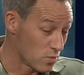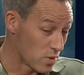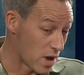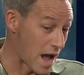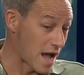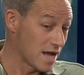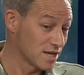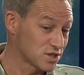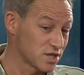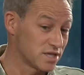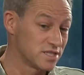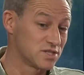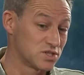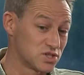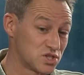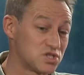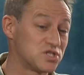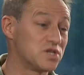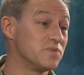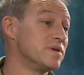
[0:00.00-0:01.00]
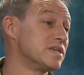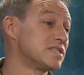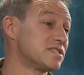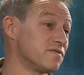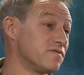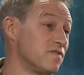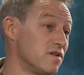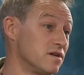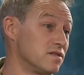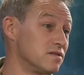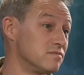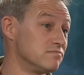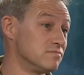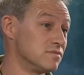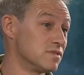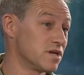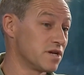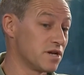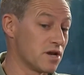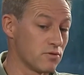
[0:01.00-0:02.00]
Actually, to demystify them.
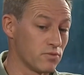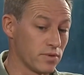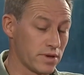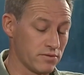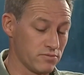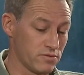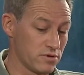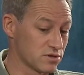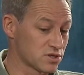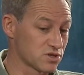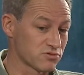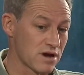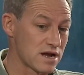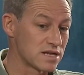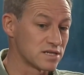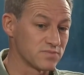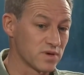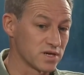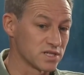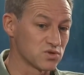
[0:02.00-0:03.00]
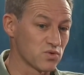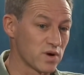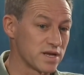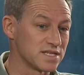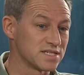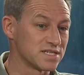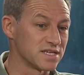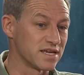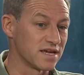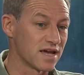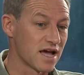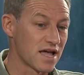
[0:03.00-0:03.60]
You know, we were surrounded by 20,